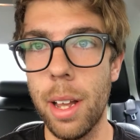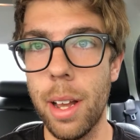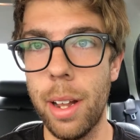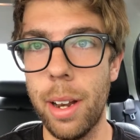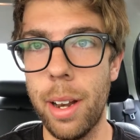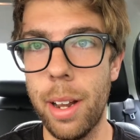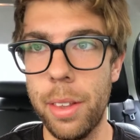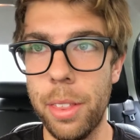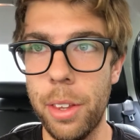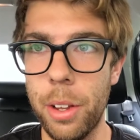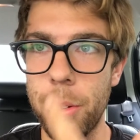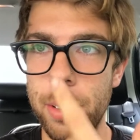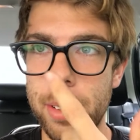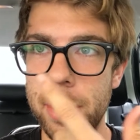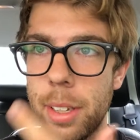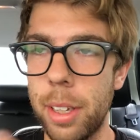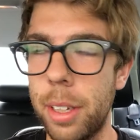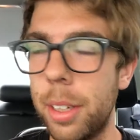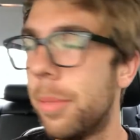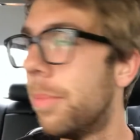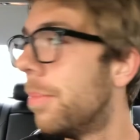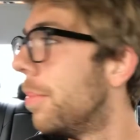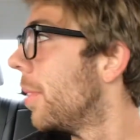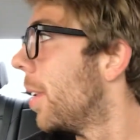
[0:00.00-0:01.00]
lot and there was
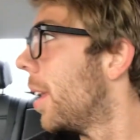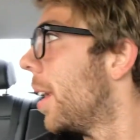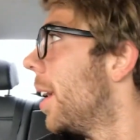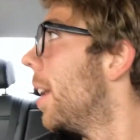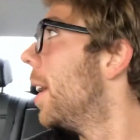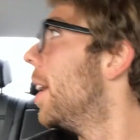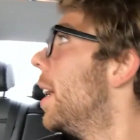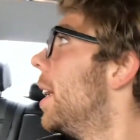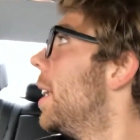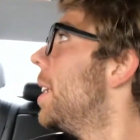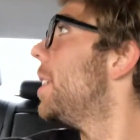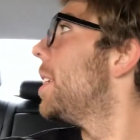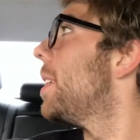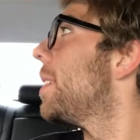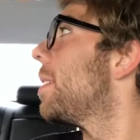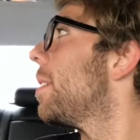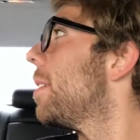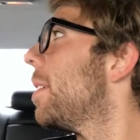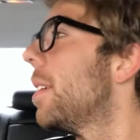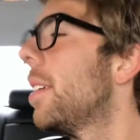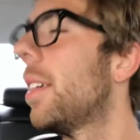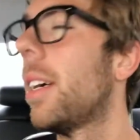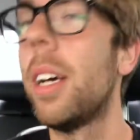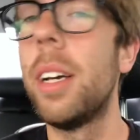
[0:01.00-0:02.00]
a, just
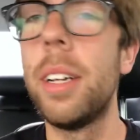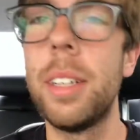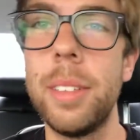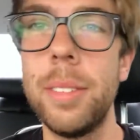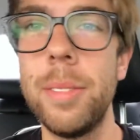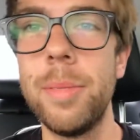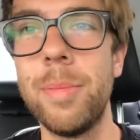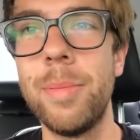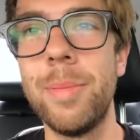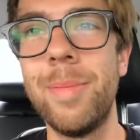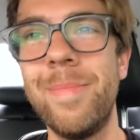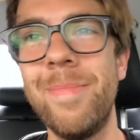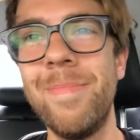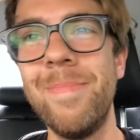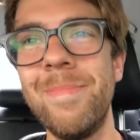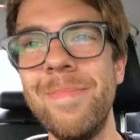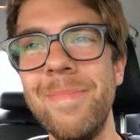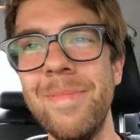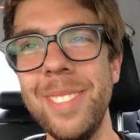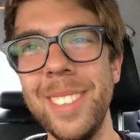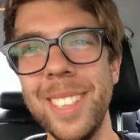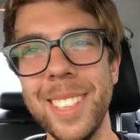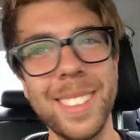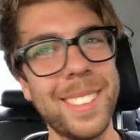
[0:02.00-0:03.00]
a, a
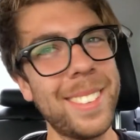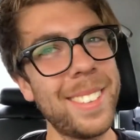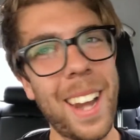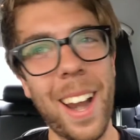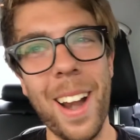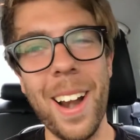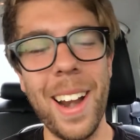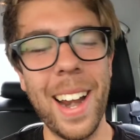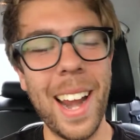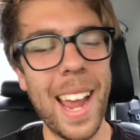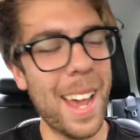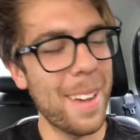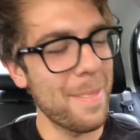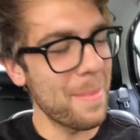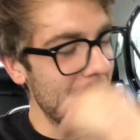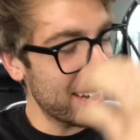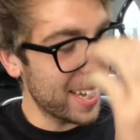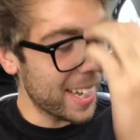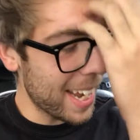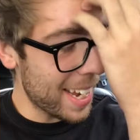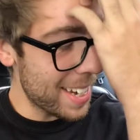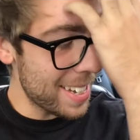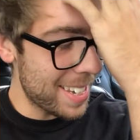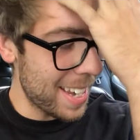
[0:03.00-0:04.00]
he's staring at me,
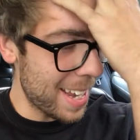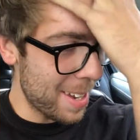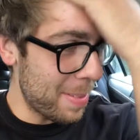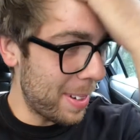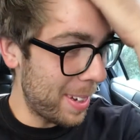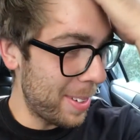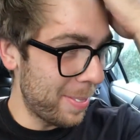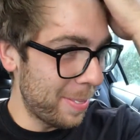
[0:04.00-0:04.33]
god damn